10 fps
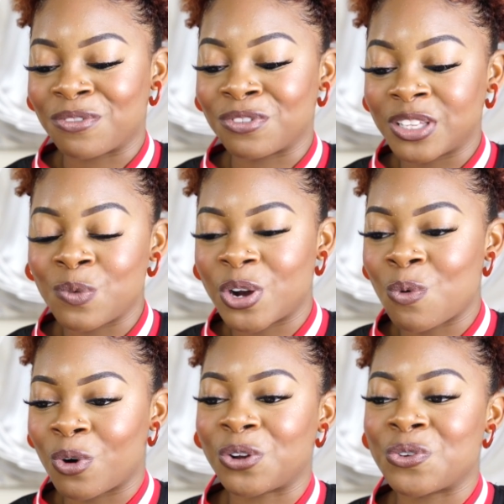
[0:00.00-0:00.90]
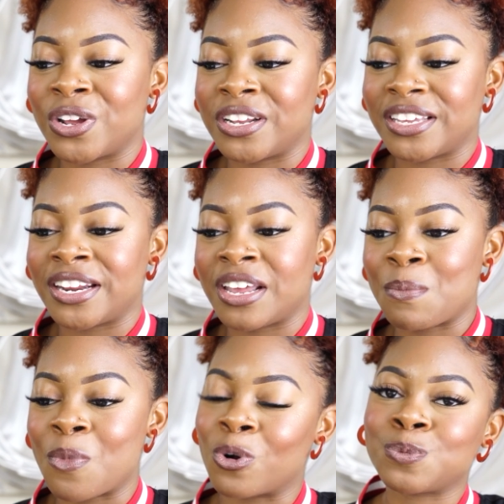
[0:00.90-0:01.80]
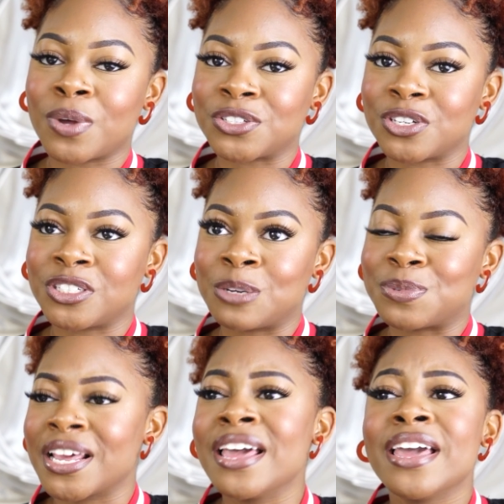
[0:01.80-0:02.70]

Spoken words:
really want to work on getting more sponsorships,